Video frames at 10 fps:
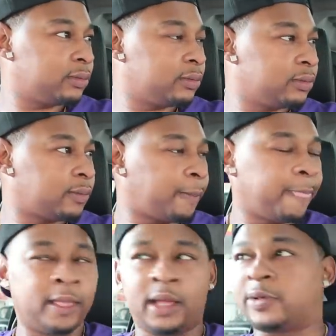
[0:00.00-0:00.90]
Put it
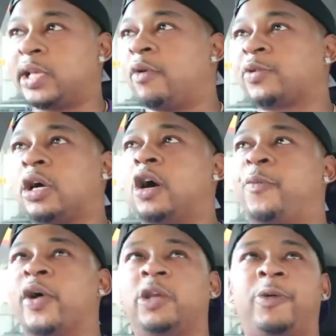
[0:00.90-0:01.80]
on and go. I'm saying what was the
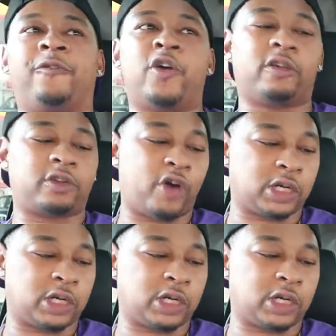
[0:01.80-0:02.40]
whole point of you putting fart,